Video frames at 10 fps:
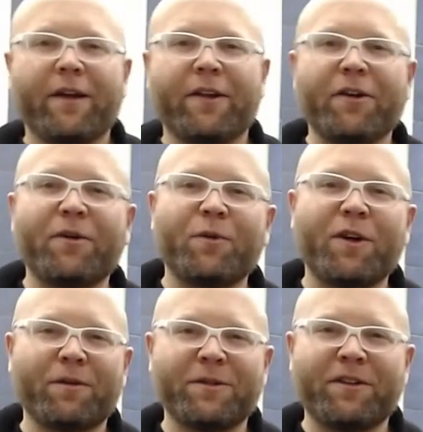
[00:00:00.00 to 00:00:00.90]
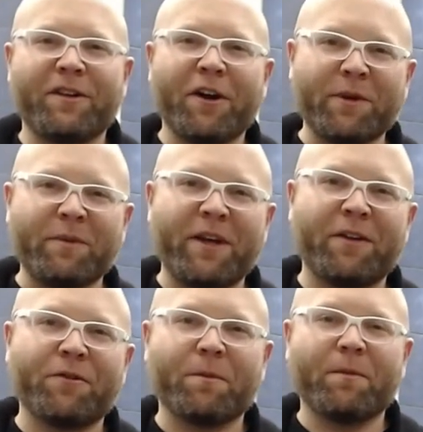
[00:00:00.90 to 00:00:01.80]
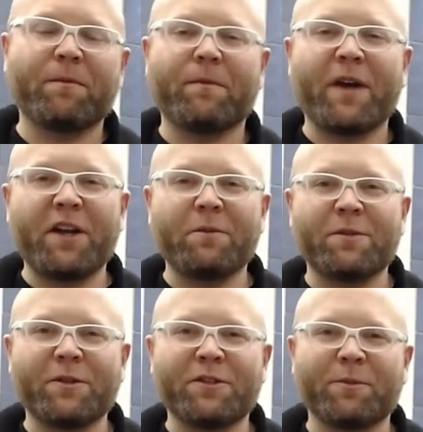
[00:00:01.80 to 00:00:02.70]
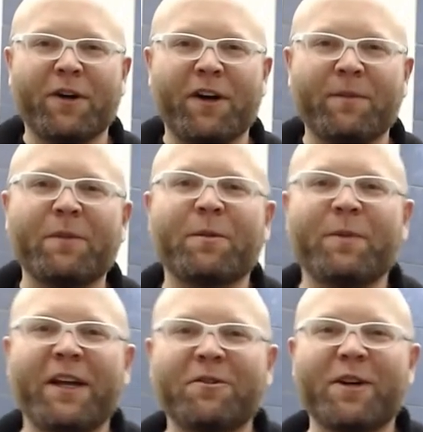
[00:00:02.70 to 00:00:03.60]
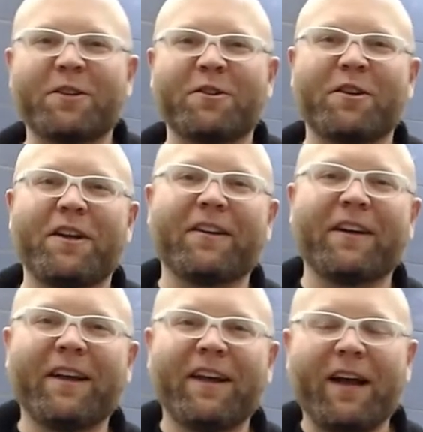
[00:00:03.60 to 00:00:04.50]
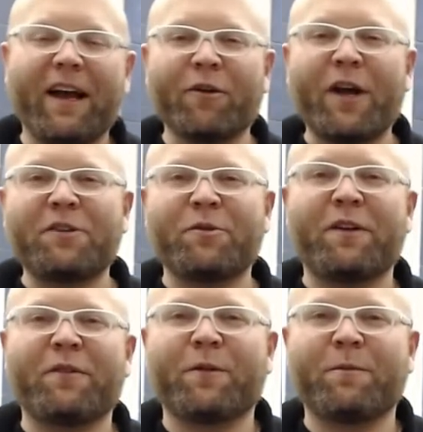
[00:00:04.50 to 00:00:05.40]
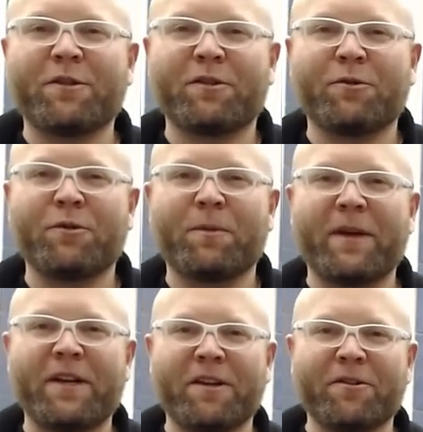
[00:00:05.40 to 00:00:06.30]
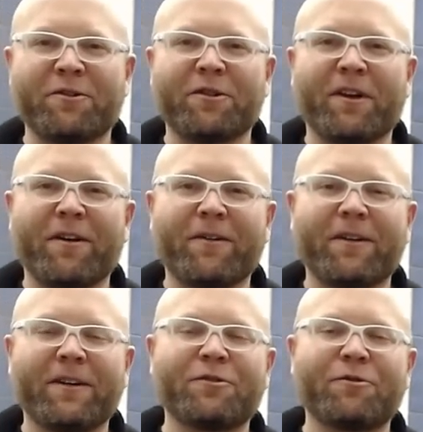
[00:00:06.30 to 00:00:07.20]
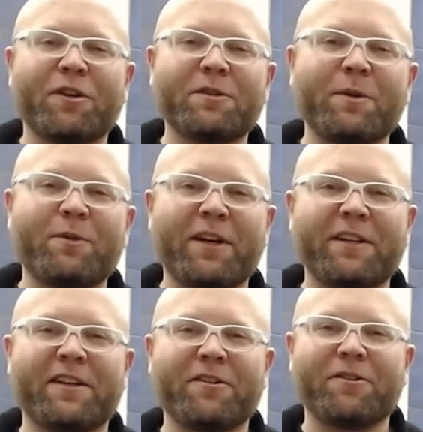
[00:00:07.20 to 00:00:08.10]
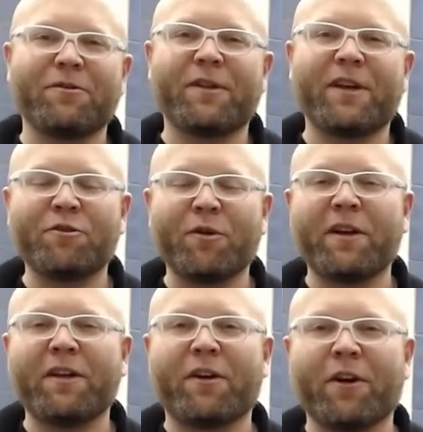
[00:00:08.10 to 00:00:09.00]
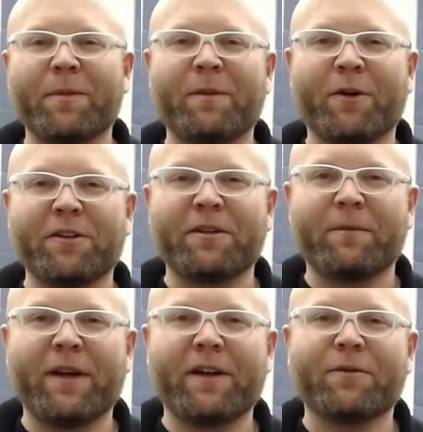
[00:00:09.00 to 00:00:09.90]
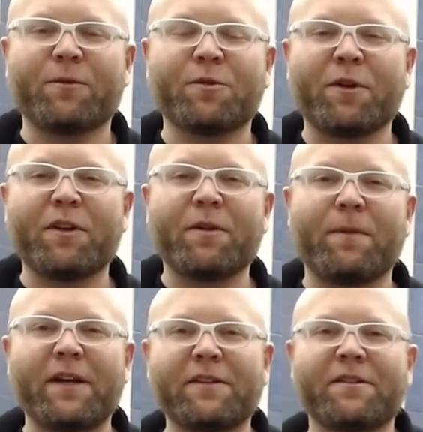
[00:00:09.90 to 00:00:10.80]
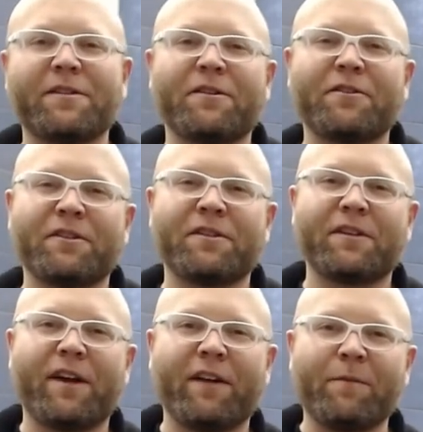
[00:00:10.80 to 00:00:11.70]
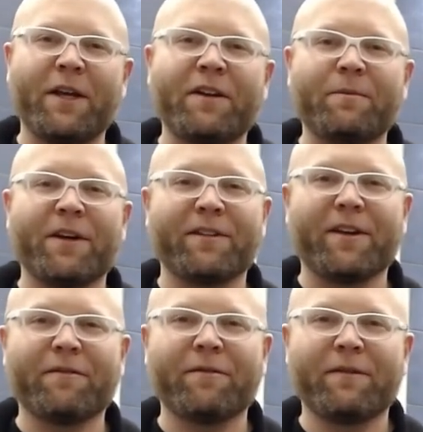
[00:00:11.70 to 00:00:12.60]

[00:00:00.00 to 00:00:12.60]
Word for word: Hello and welcome to the RB Band Room. My name is Mr. Baum. I'm the band director here. I graduated from this school many years ago, so trust me when I tell you that joining the RB Marching Band was one of the best decisions I've made in my life.